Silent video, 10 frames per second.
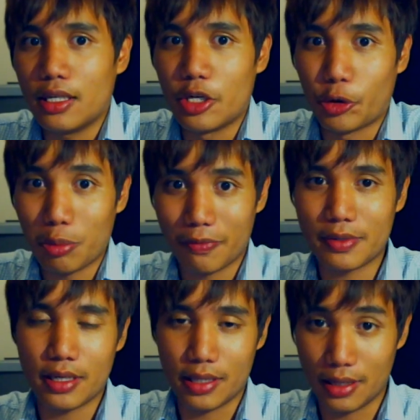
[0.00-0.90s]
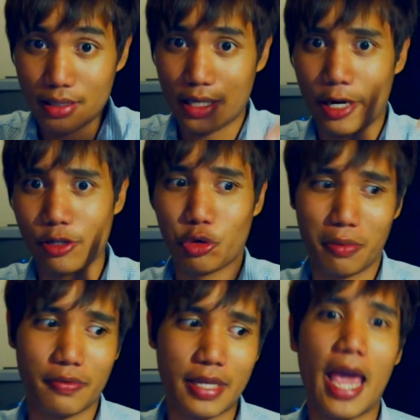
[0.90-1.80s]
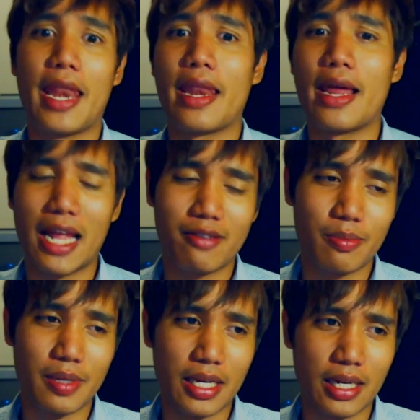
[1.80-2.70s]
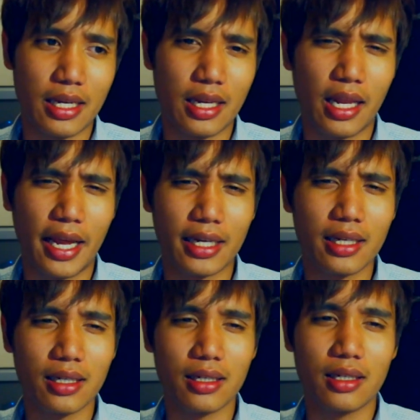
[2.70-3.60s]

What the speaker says: In this year, it's a group of 10, and you have to be like